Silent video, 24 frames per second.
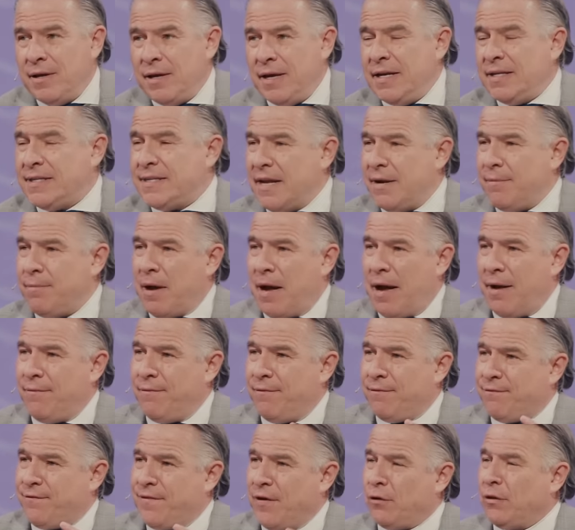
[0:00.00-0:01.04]
He said, I
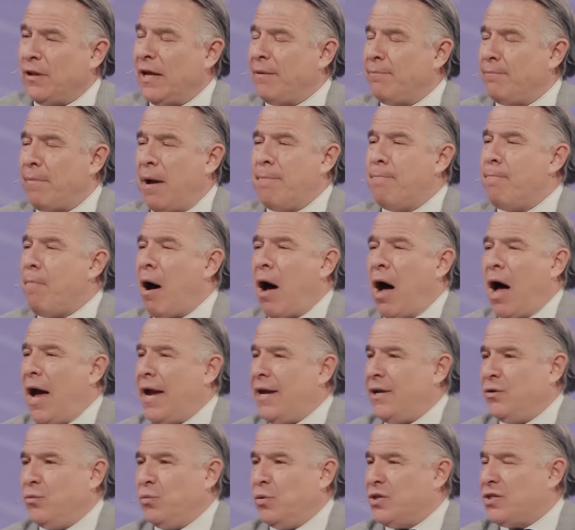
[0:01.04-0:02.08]
felt like my
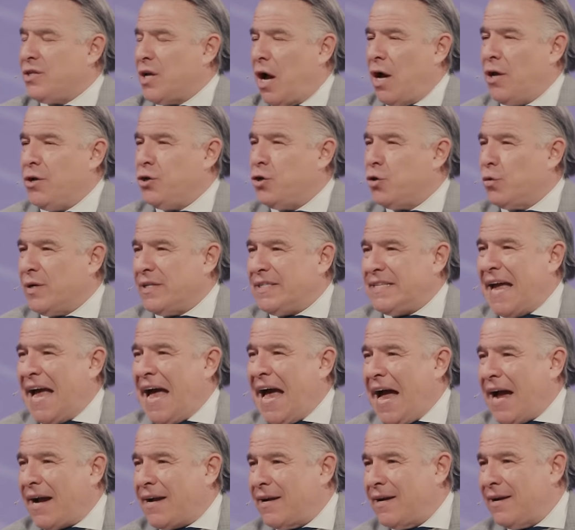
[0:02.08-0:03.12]
mind was under
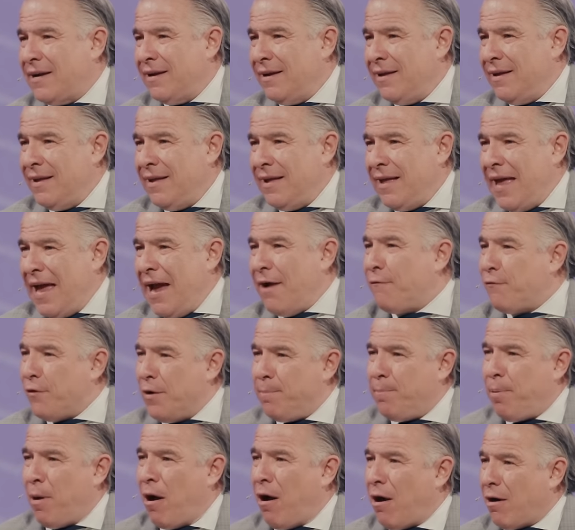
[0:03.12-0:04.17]
attack,
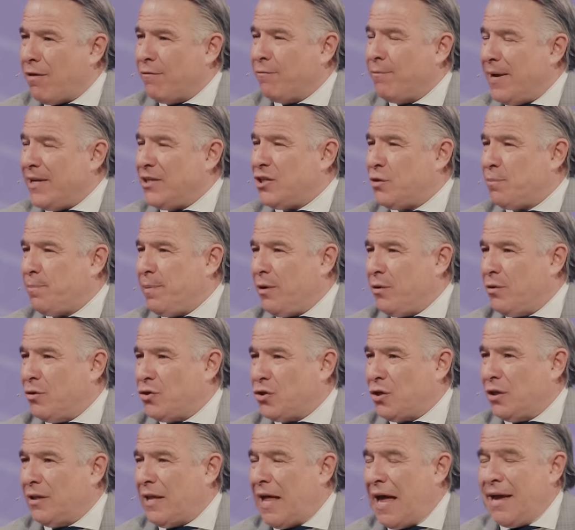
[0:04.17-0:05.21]
every part of my
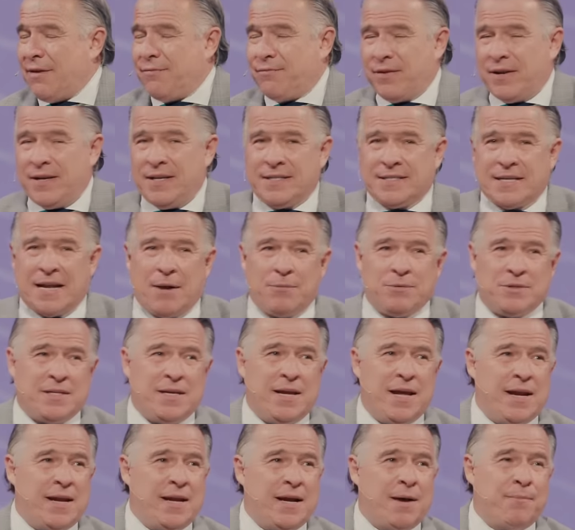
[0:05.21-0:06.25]
spiritual life. And he said, I was
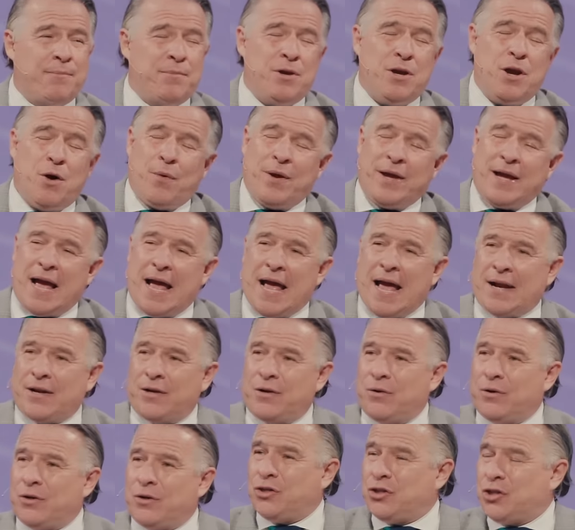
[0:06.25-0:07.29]
getting up knowing I had to
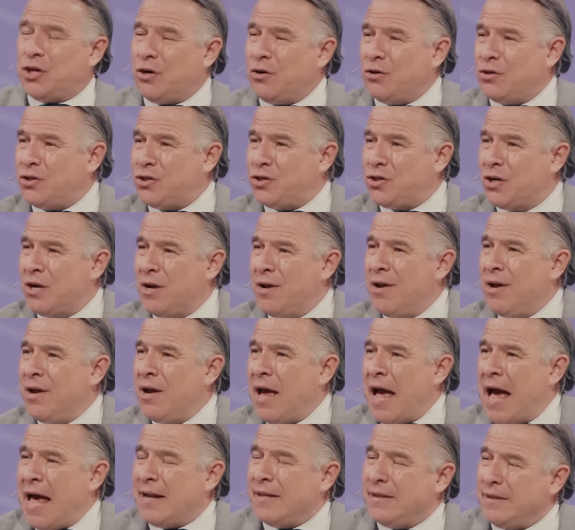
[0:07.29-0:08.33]
church,
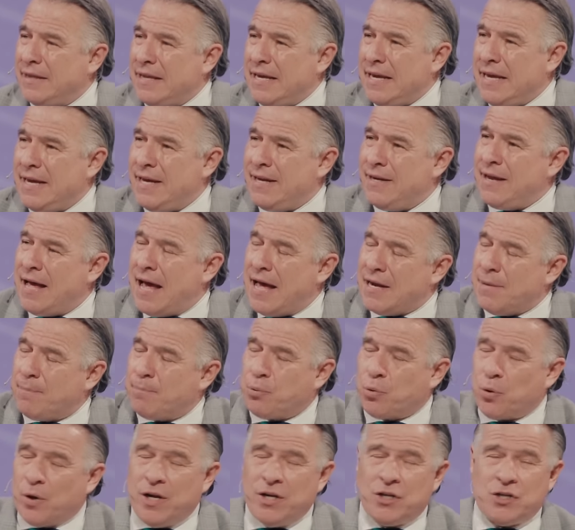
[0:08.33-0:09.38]
had to lead, had to
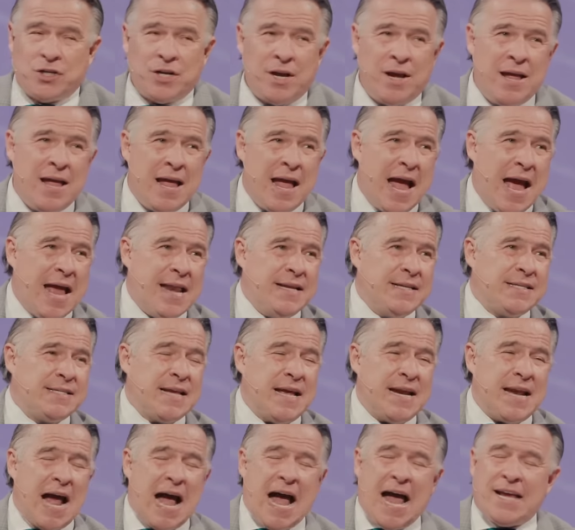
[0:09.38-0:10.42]
preach. And he
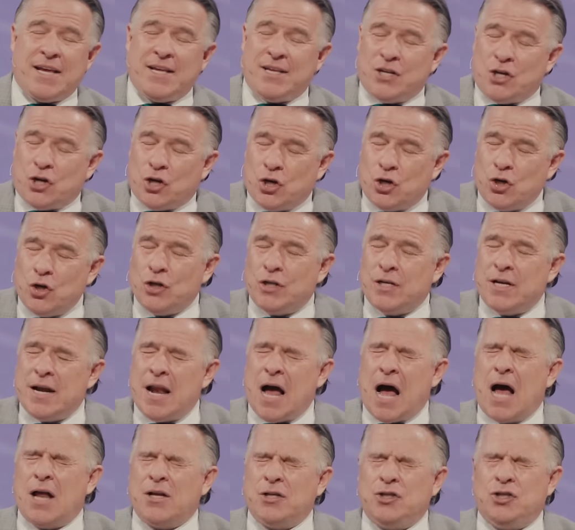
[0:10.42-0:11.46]
said, I could
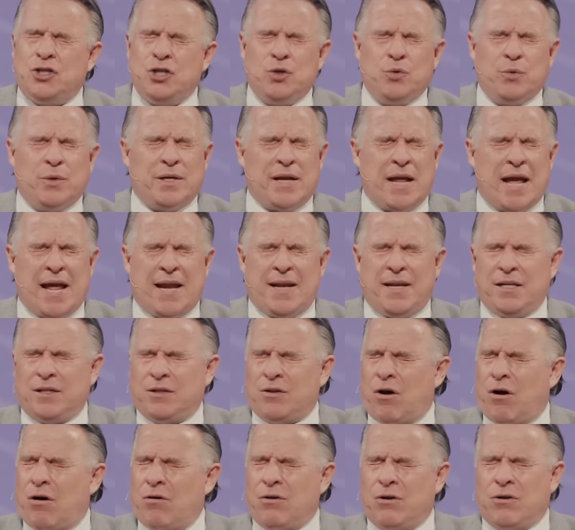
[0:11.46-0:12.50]
not do it any
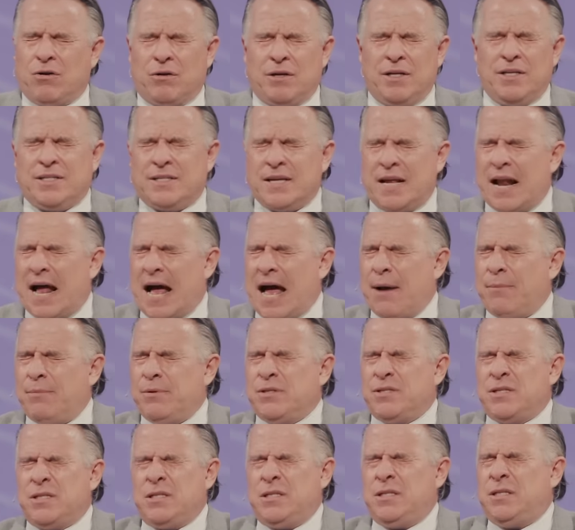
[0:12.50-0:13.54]
longer. He said, I
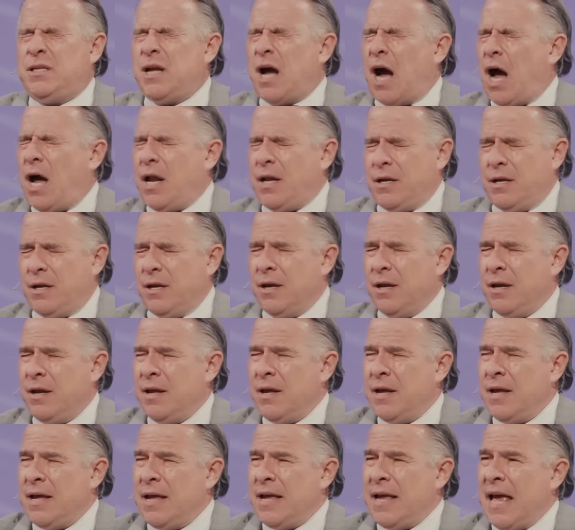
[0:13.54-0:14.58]
was done.
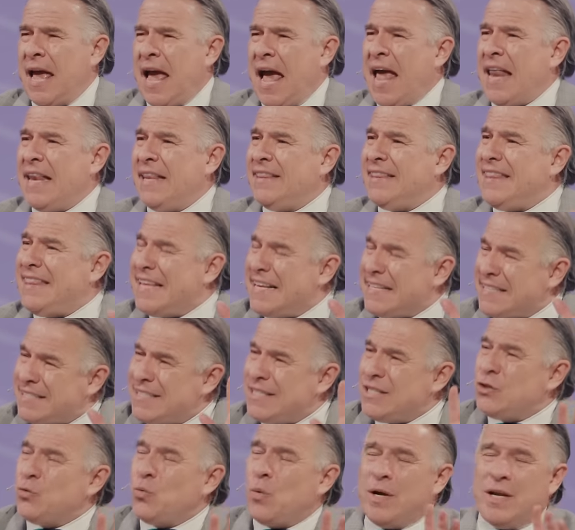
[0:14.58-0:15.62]
And
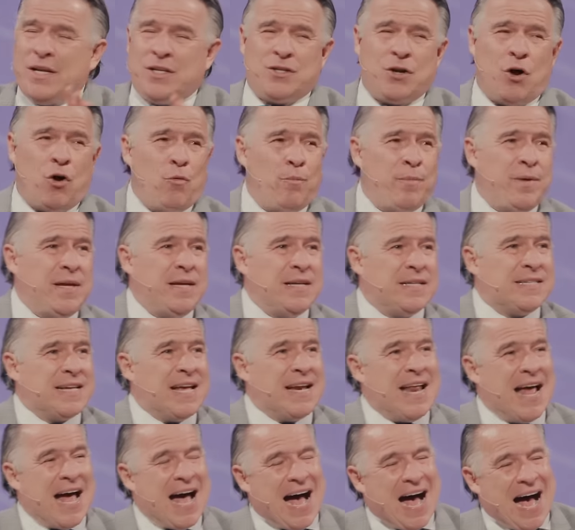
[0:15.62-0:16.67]
this is what he told me. He
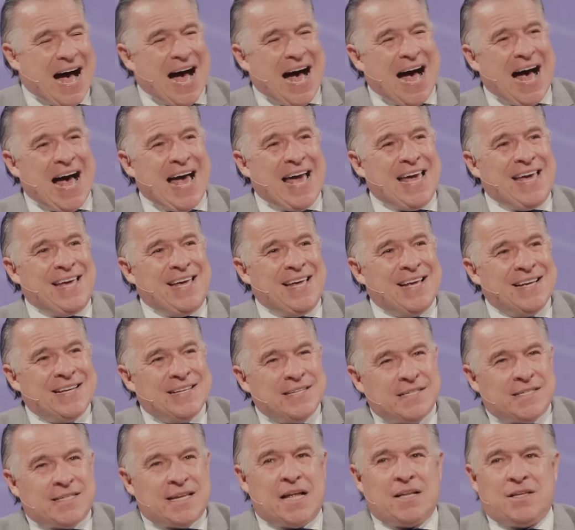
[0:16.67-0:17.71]
said, I
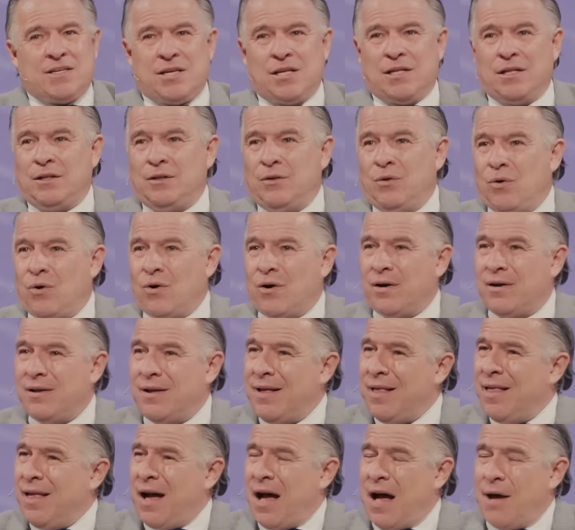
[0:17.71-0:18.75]
said to the Lord,
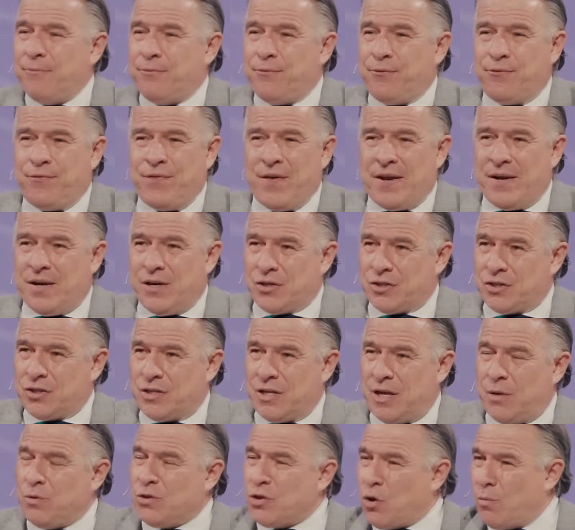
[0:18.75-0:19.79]
I'm finished.
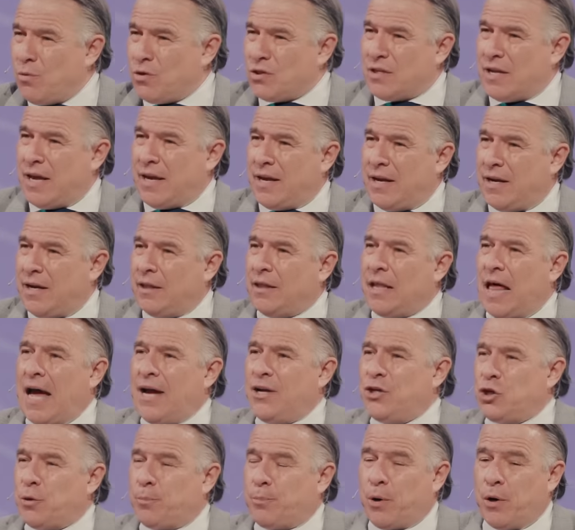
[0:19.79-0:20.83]
It was almost like an
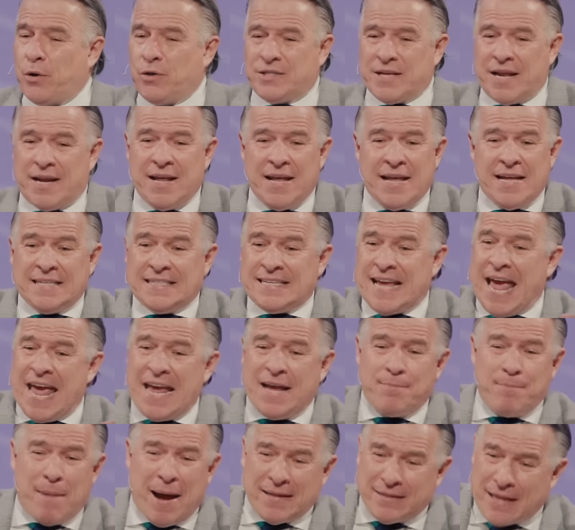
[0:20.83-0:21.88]
Elijah prayer. He said,
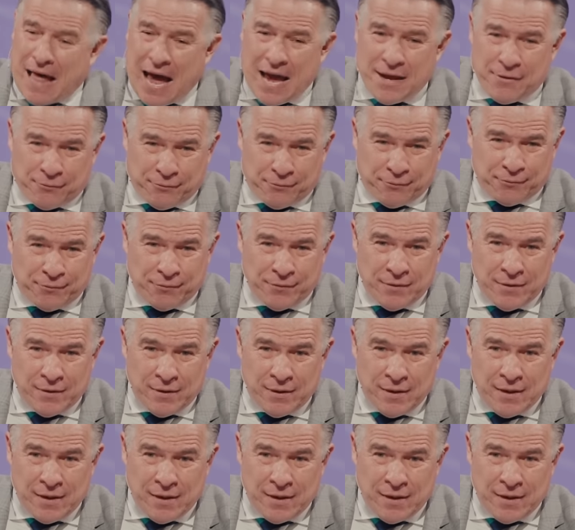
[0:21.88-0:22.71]
Take my life.